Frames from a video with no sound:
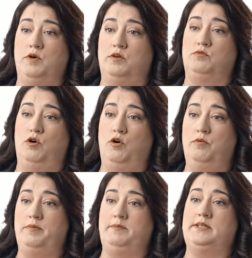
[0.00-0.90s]
what role
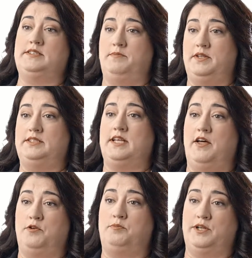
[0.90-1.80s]
maybe some of these
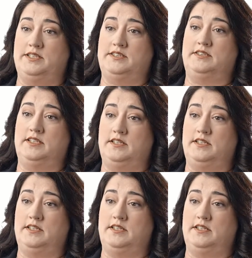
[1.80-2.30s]
other pre-existing